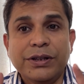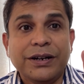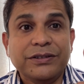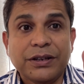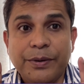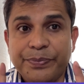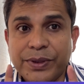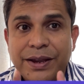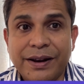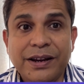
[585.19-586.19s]
that is a
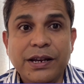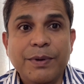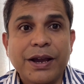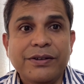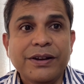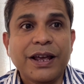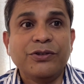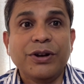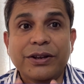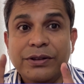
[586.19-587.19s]
corrective action as
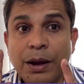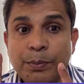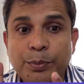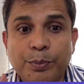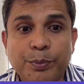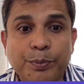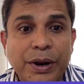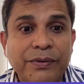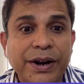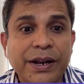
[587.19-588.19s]
well as the
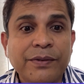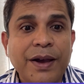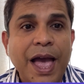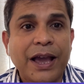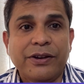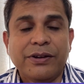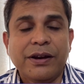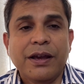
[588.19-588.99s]
preventive action.